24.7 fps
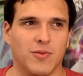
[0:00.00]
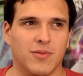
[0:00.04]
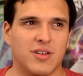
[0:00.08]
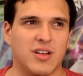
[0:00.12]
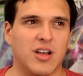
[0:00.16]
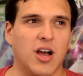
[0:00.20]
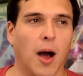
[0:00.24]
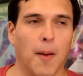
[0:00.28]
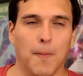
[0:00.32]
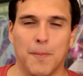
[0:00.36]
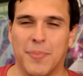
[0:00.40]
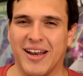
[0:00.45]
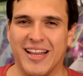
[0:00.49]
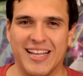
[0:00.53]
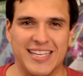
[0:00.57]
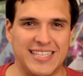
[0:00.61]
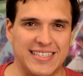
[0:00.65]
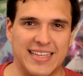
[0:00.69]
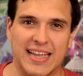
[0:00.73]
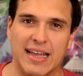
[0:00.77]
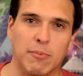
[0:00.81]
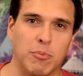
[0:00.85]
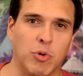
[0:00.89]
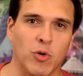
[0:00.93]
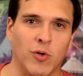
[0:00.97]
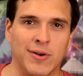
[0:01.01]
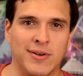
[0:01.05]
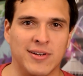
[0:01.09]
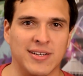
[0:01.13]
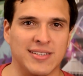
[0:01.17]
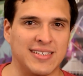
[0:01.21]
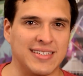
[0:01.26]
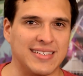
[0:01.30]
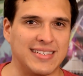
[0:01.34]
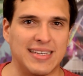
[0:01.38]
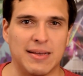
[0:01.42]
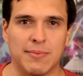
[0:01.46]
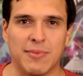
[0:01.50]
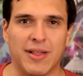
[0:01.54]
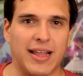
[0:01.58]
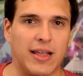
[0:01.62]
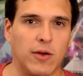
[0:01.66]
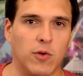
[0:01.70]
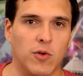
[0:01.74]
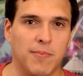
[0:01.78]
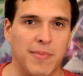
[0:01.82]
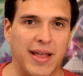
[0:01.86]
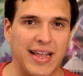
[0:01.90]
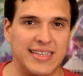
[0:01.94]
company standpoint doesn't seem like it
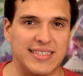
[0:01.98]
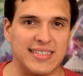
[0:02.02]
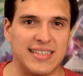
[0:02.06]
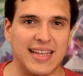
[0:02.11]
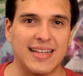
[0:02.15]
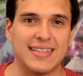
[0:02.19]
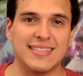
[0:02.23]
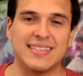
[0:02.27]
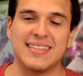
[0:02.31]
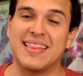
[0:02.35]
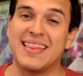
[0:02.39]
would make sense.